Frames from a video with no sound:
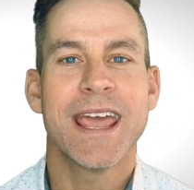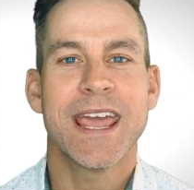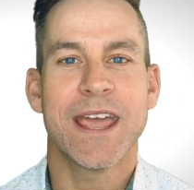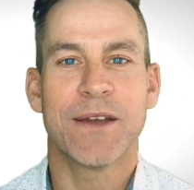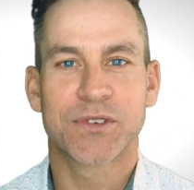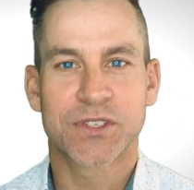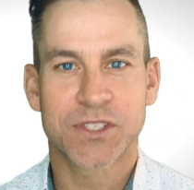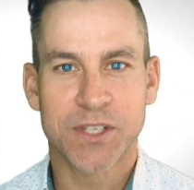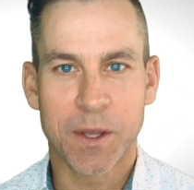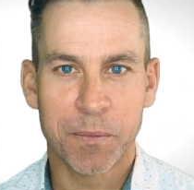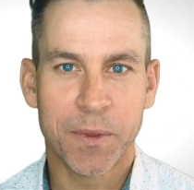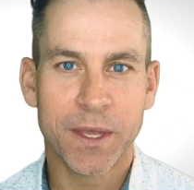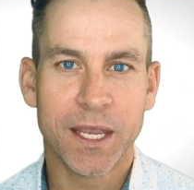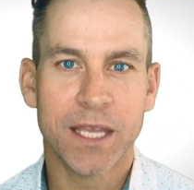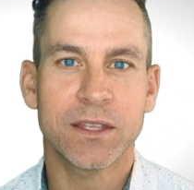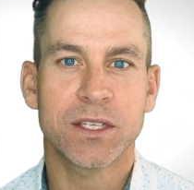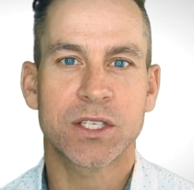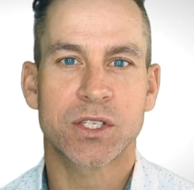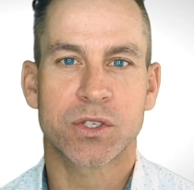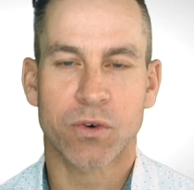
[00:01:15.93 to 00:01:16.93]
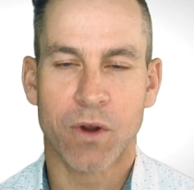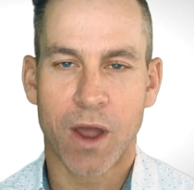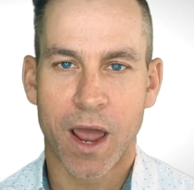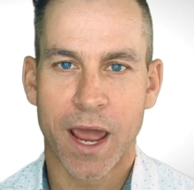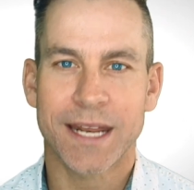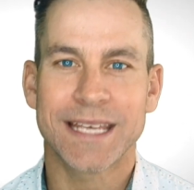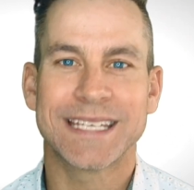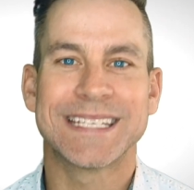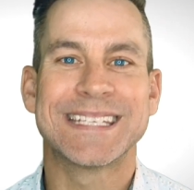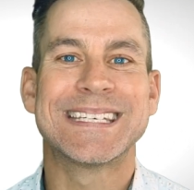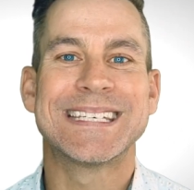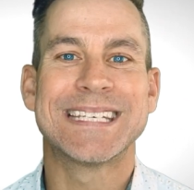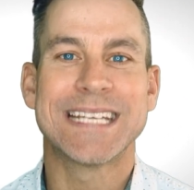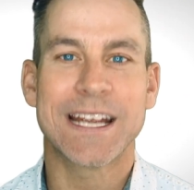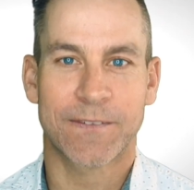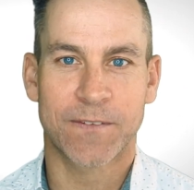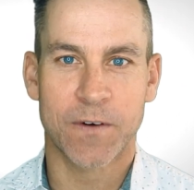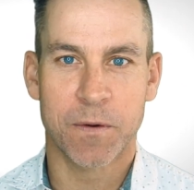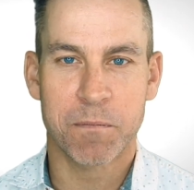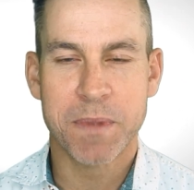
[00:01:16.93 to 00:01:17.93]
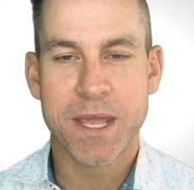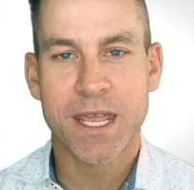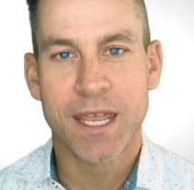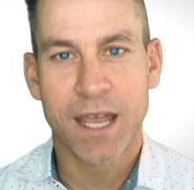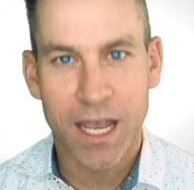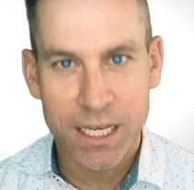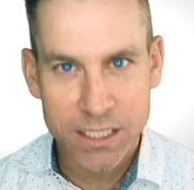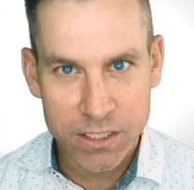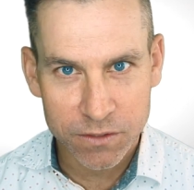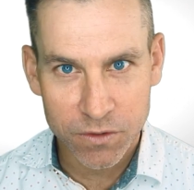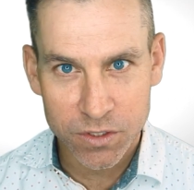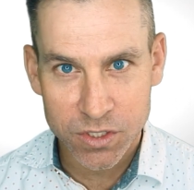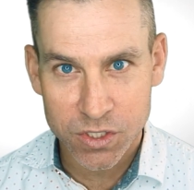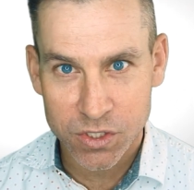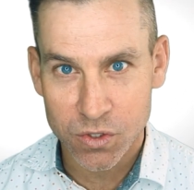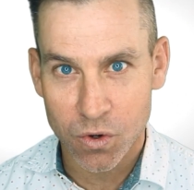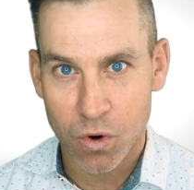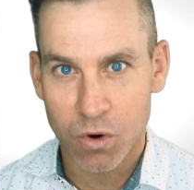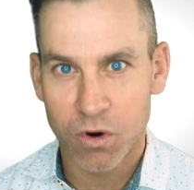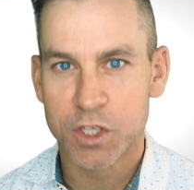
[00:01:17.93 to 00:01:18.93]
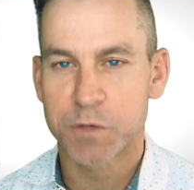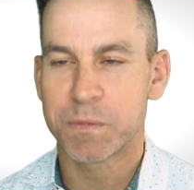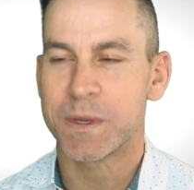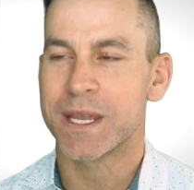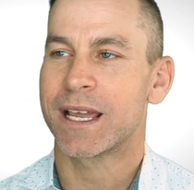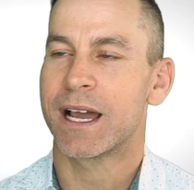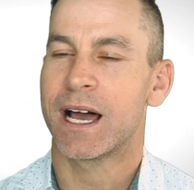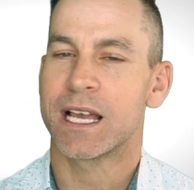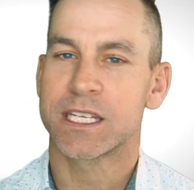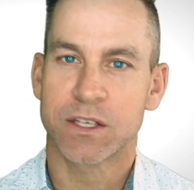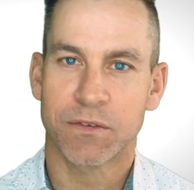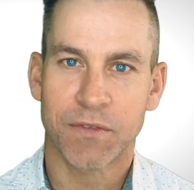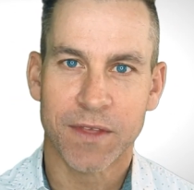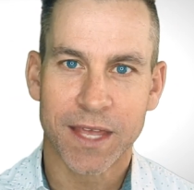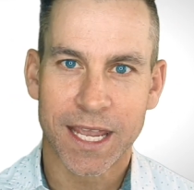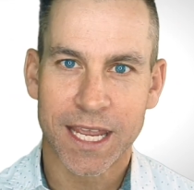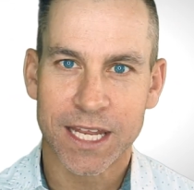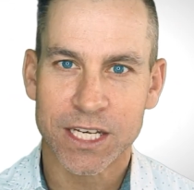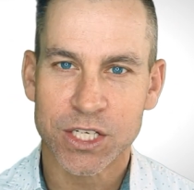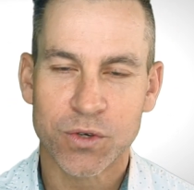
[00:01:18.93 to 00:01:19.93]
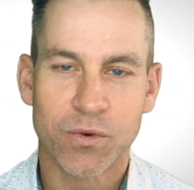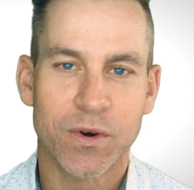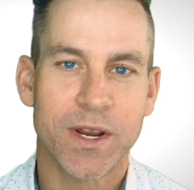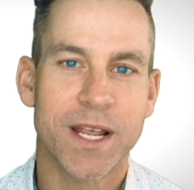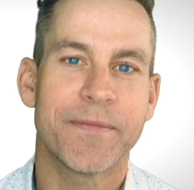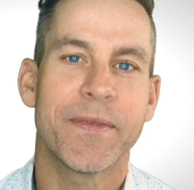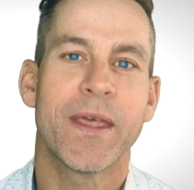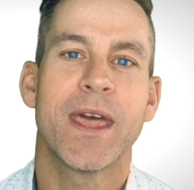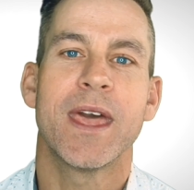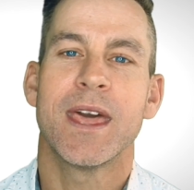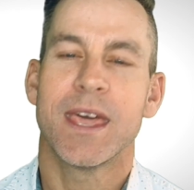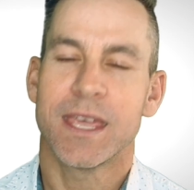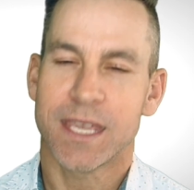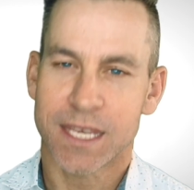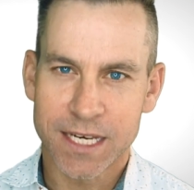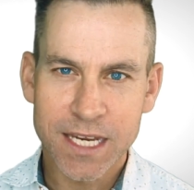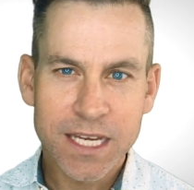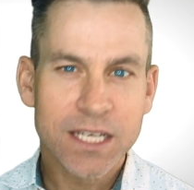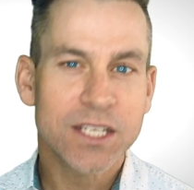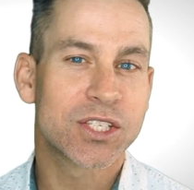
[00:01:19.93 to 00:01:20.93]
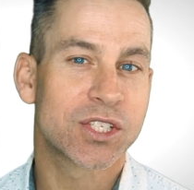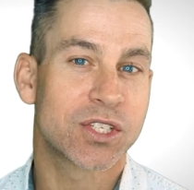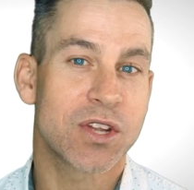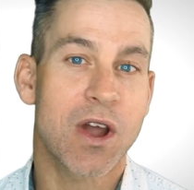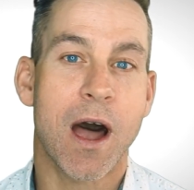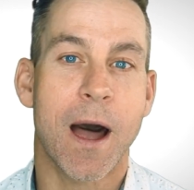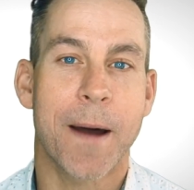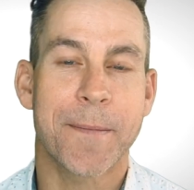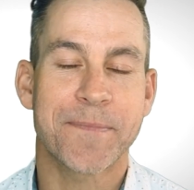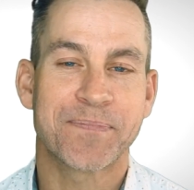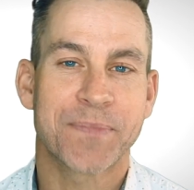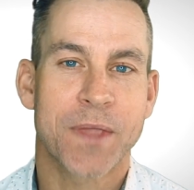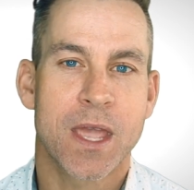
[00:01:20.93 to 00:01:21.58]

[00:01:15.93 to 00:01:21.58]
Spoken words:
if something in the stride is different because of the soreness, because of the injury, you need to stop.